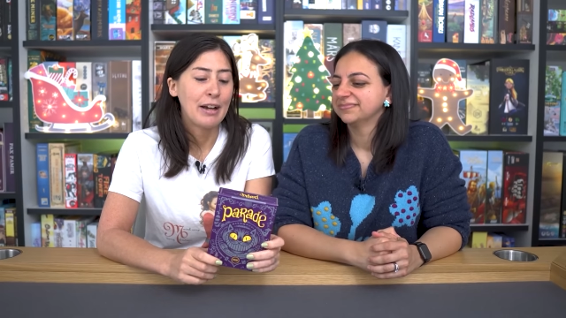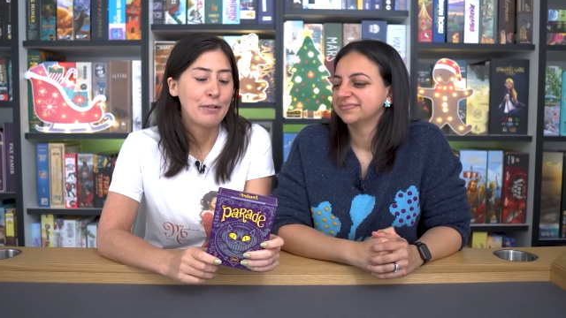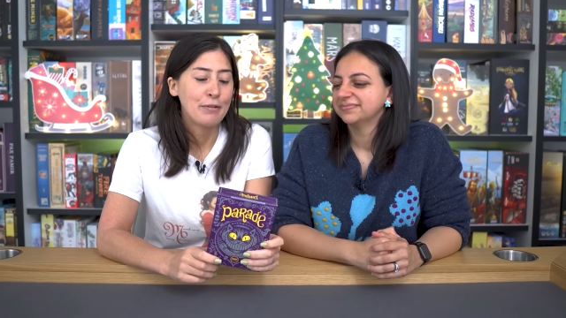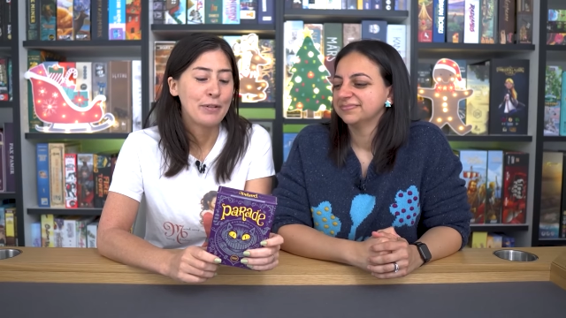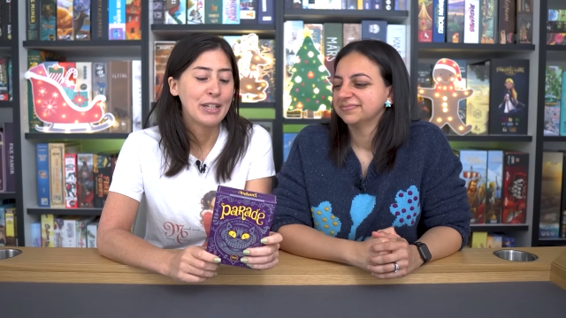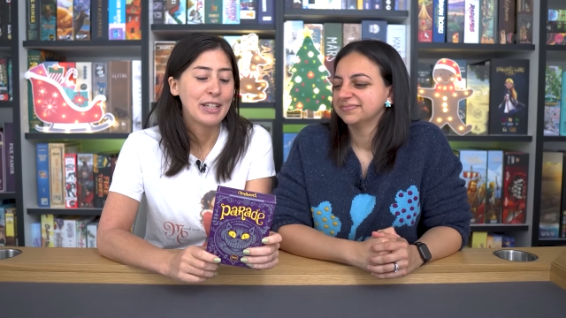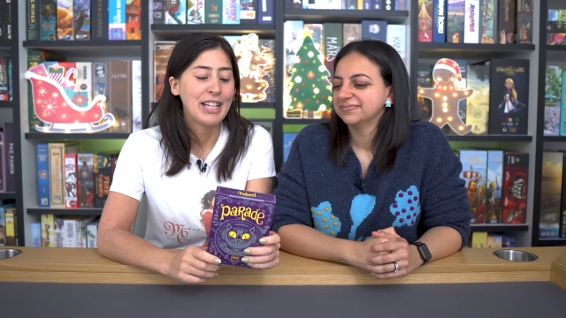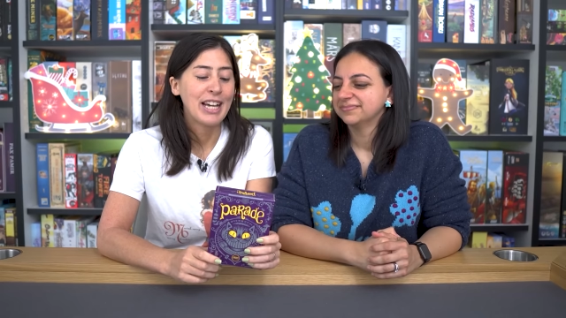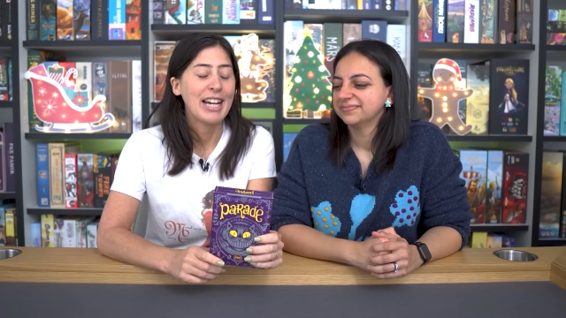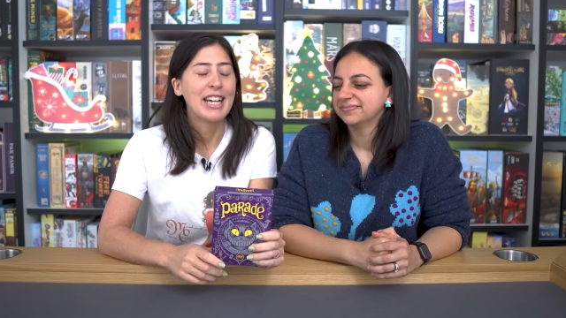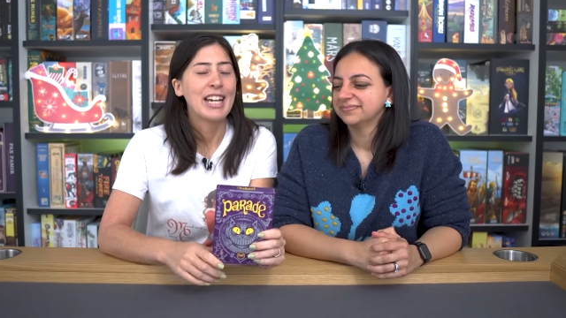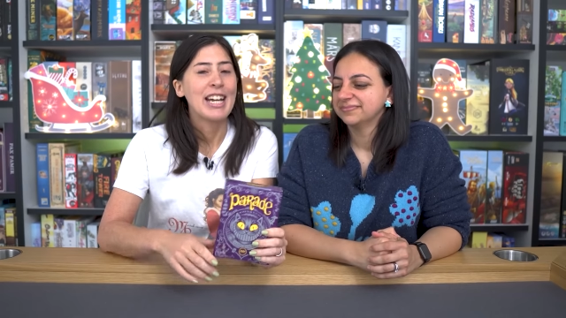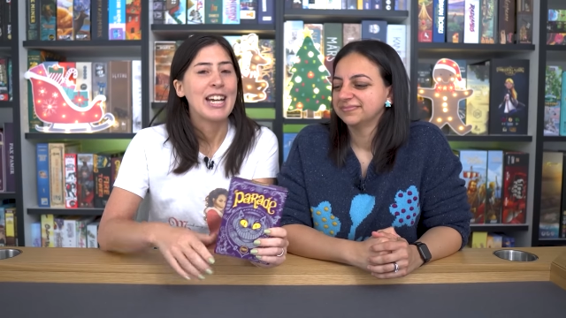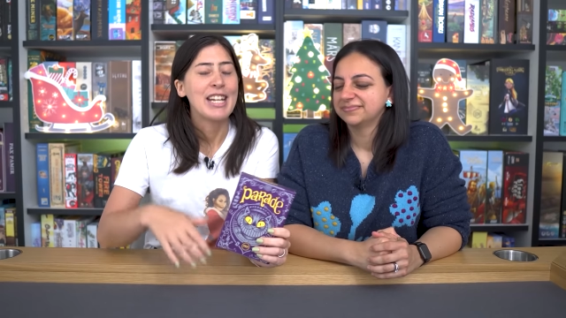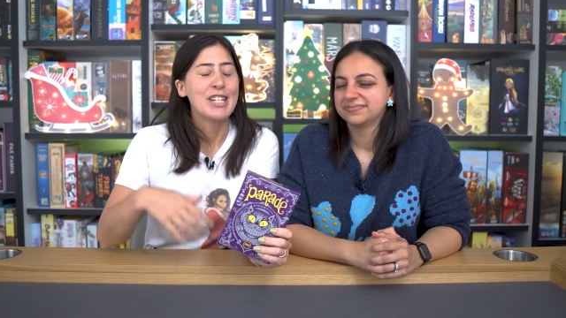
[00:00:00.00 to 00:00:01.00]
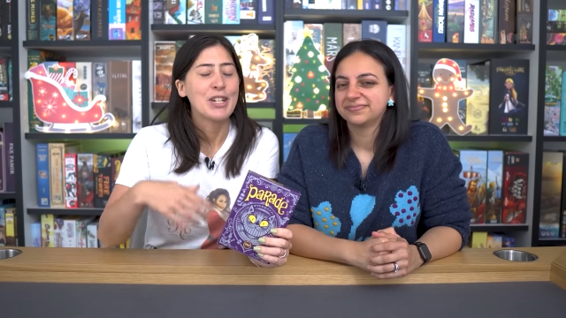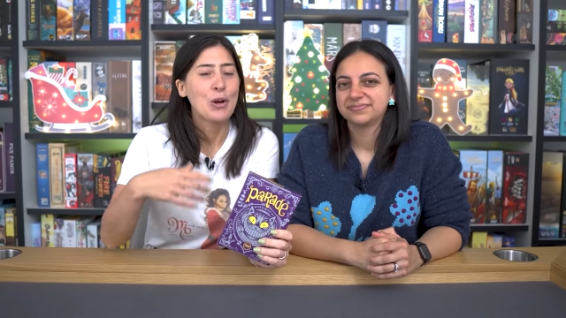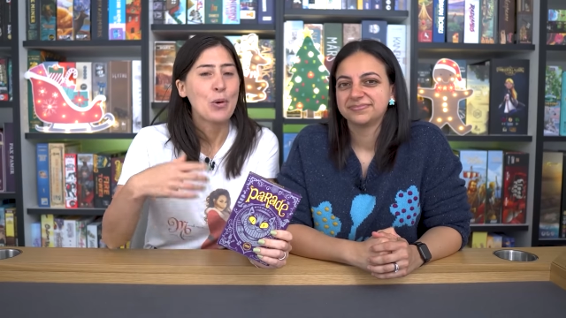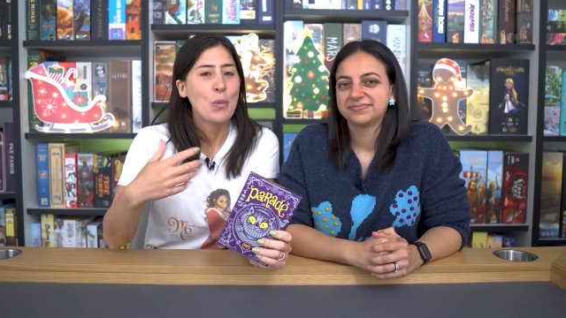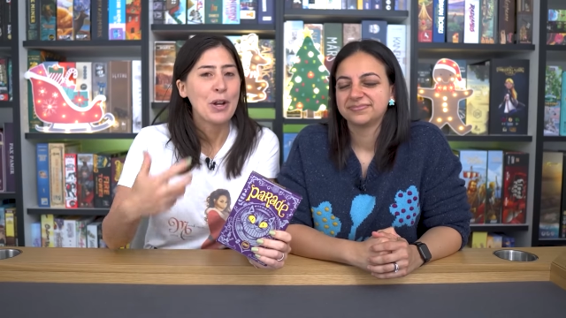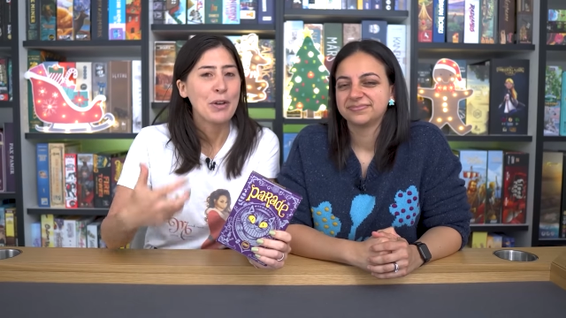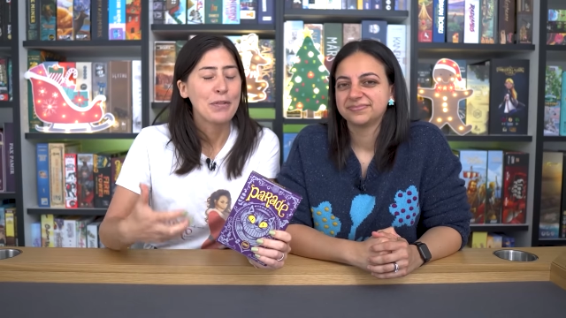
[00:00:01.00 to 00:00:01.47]
Speaker 1: I feel like it's got
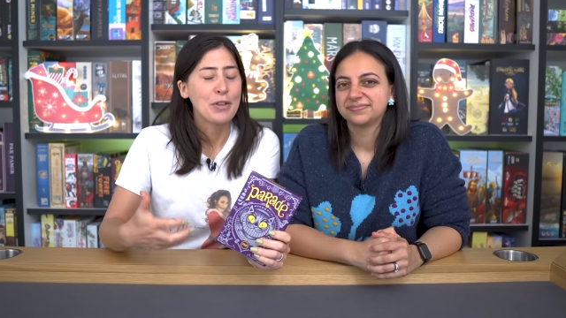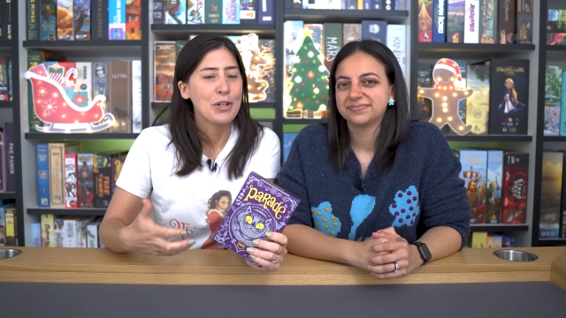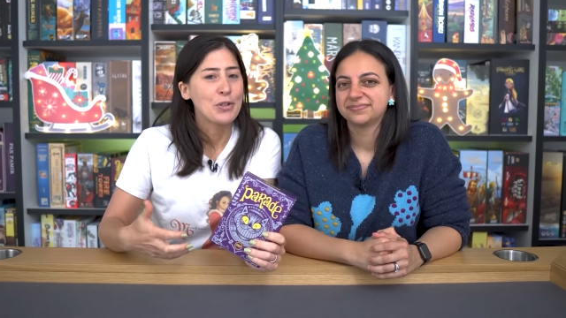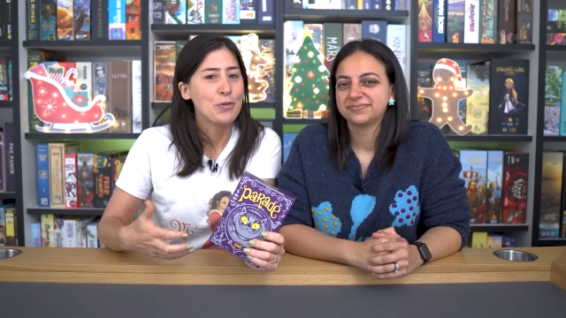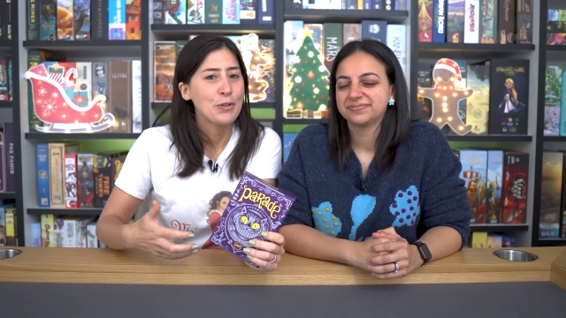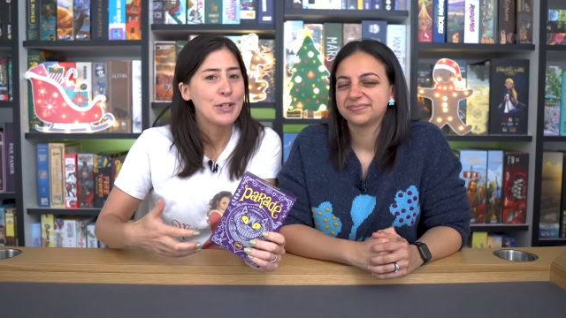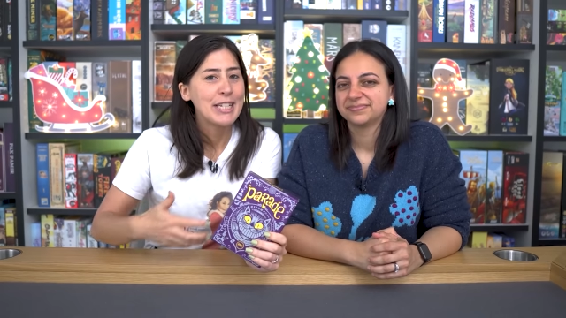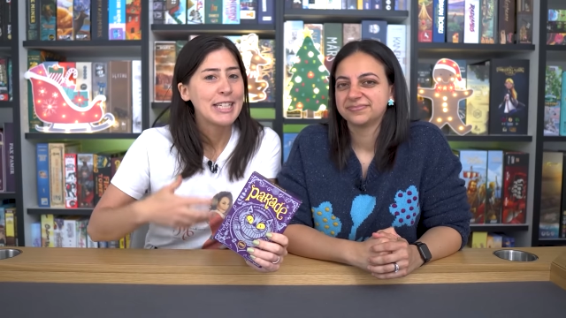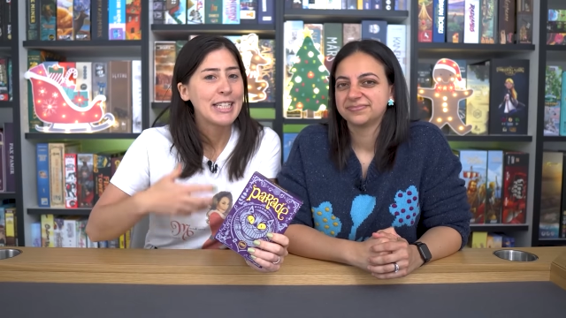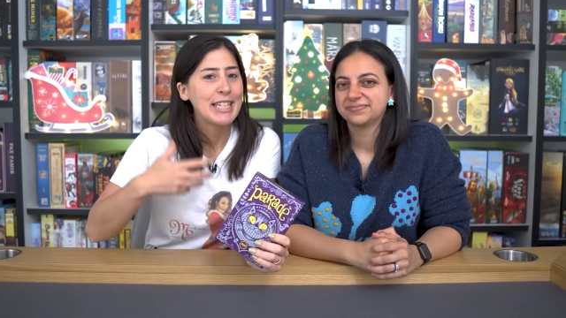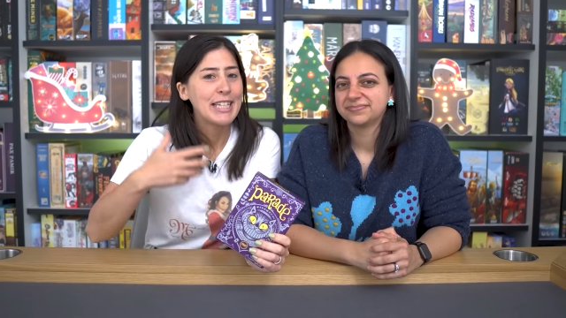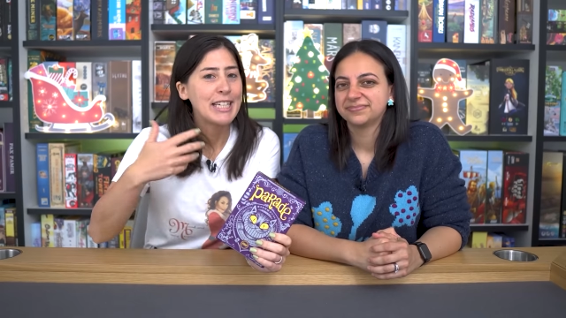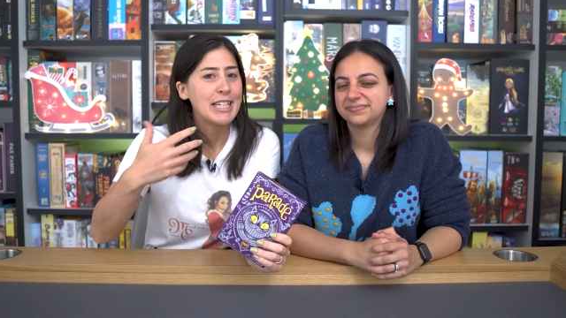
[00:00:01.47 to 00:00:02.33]
one of those really